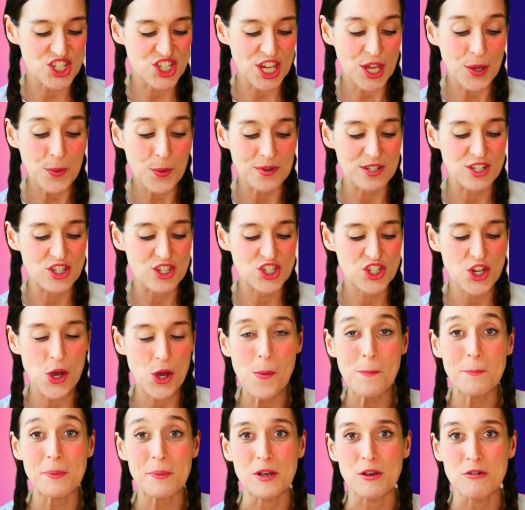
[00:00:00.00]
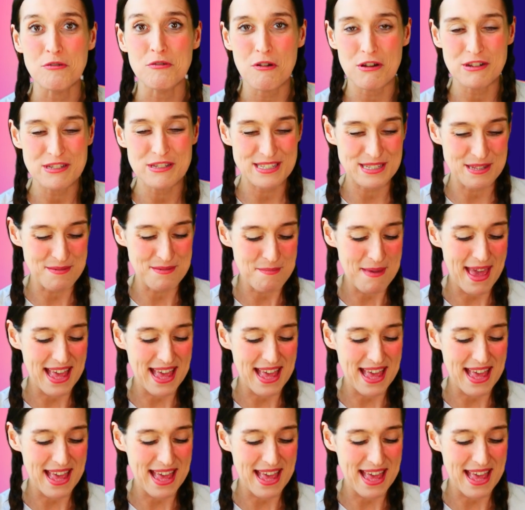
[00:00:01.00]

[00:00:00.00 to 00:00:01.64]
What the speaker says: chew and chomp across the